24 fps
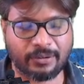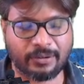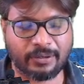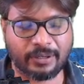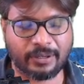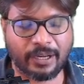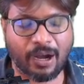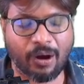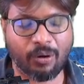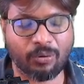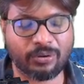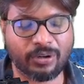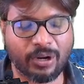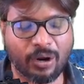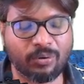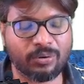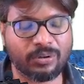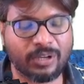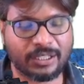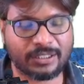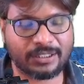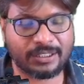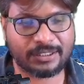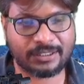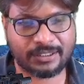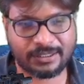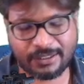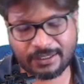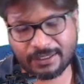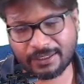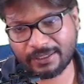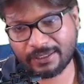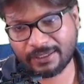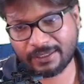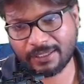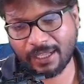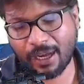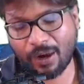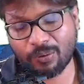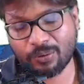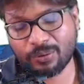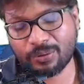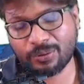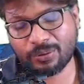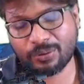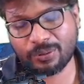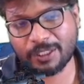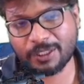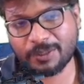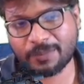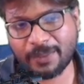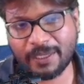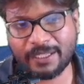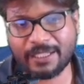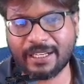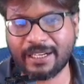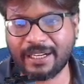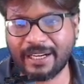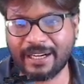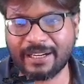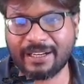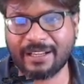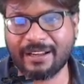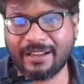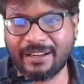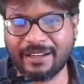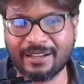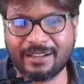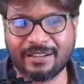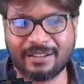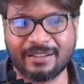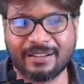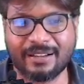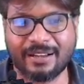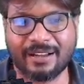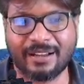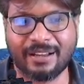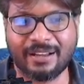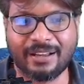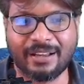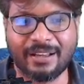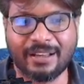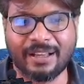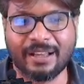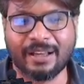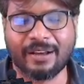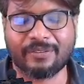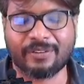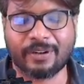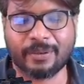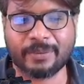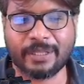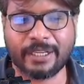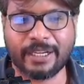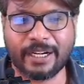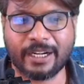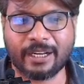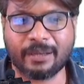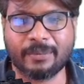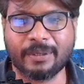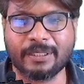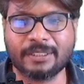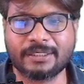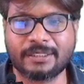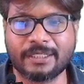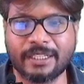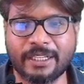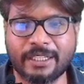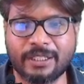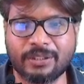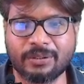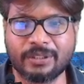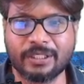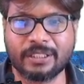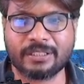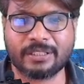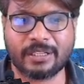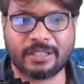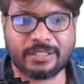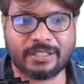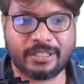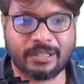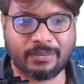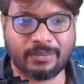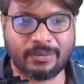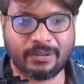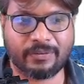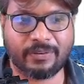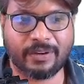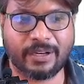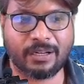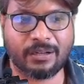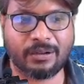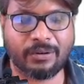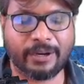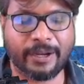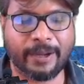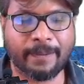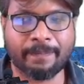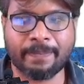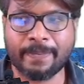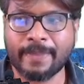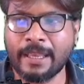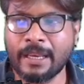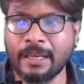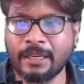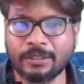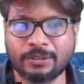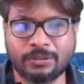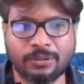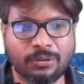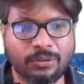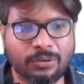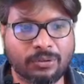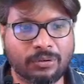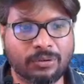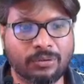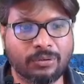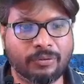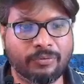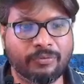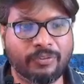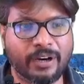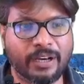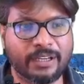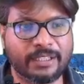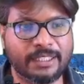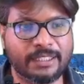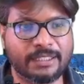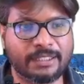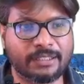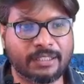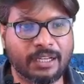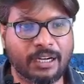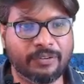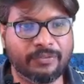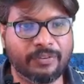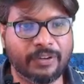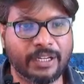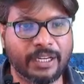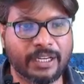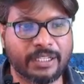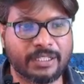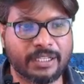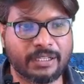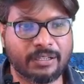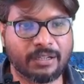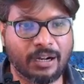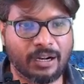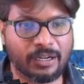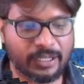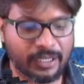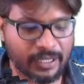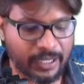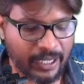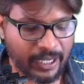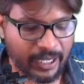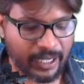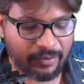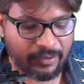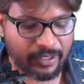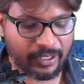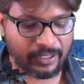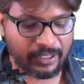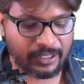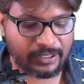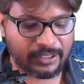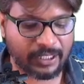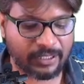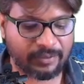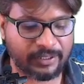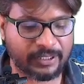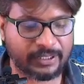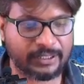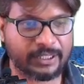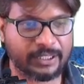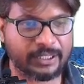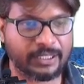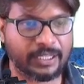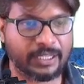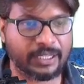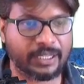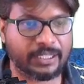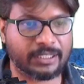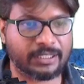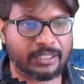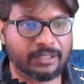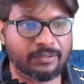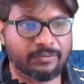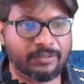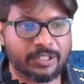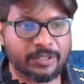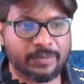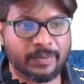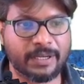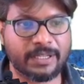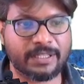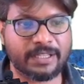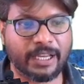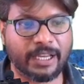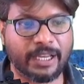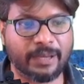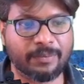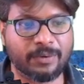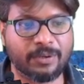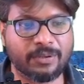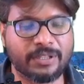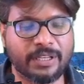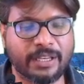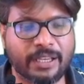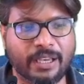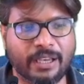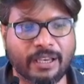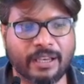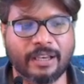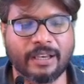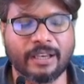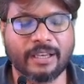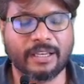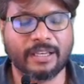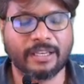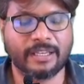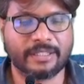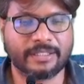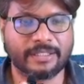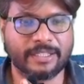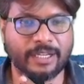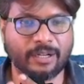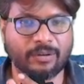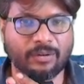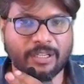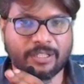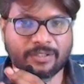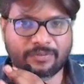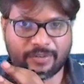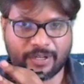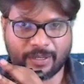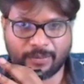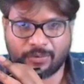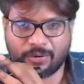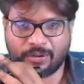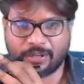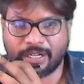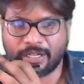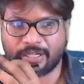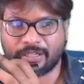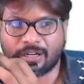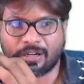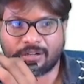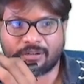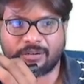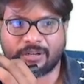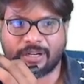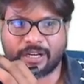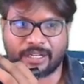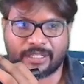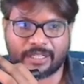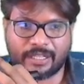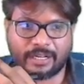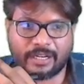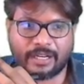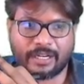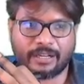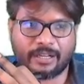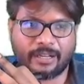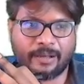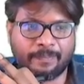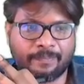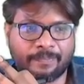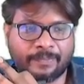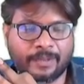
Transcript: how to access, how to display the data in from the database into this HTML file. Okay, so for this configuration already I have done the service integration, which means I am using a SQL framework in order to get the data.